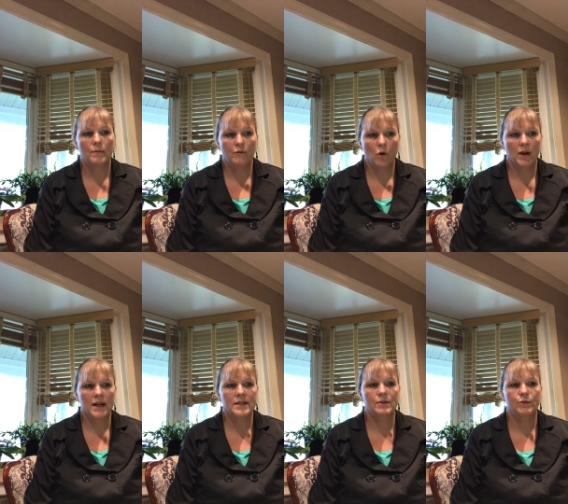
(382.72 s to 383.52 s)
40
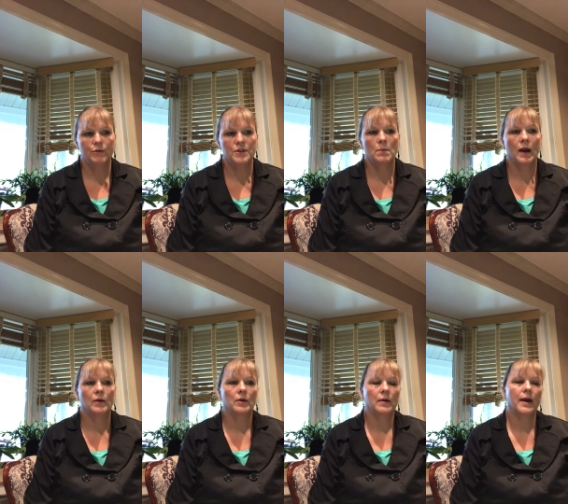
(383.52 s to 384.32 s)
to 50
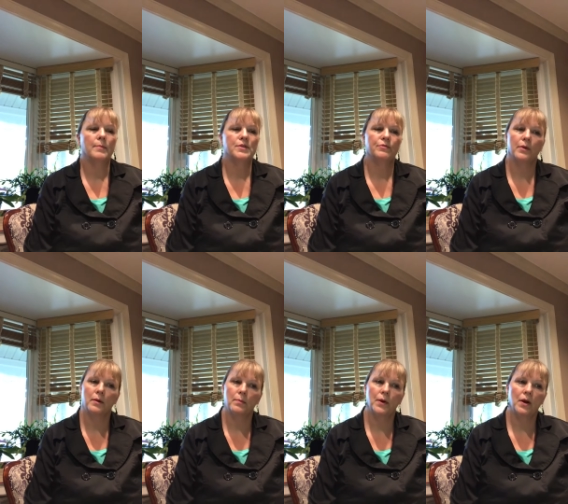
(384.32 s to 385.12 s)
micrograms per
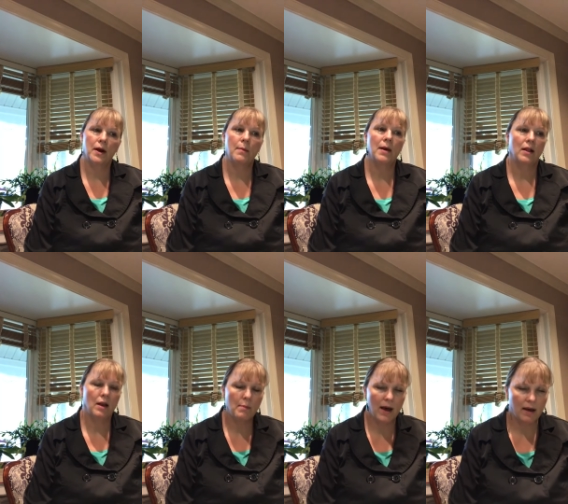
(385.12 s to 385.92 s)
ml,
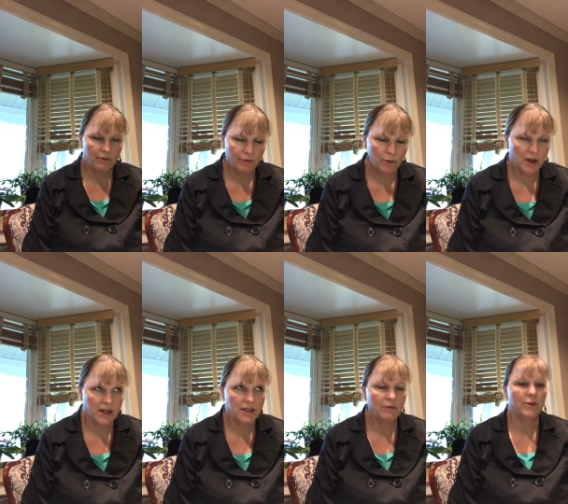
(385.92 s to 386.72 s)
above 40
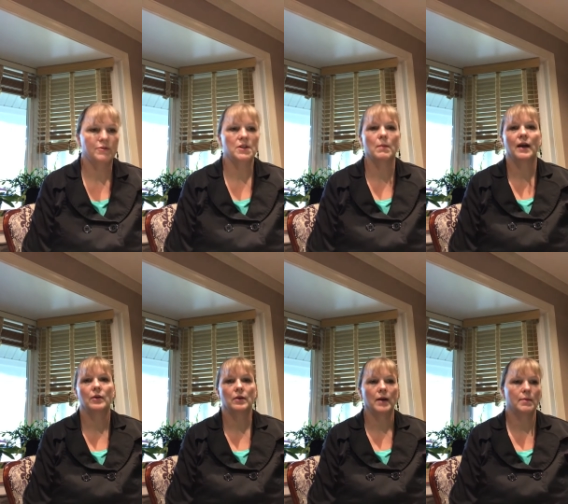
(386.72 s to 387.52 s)
to 50
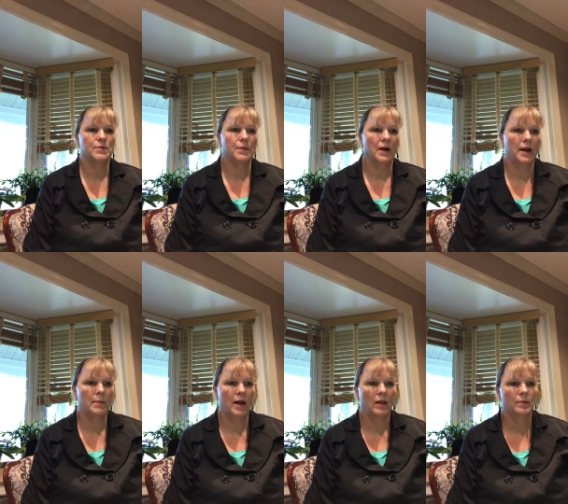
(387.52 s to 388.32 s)
micrograms per
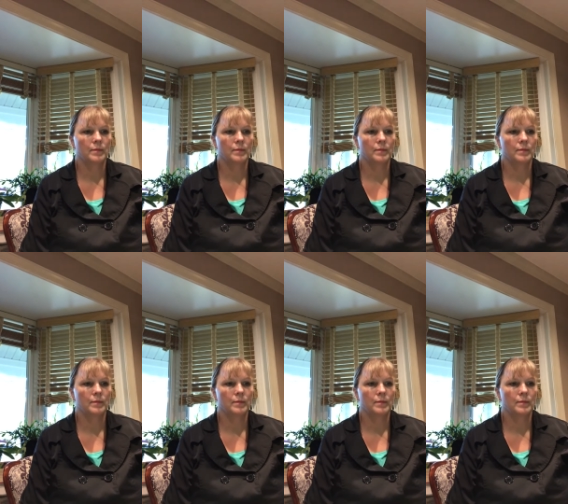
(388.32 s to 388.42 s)
ml.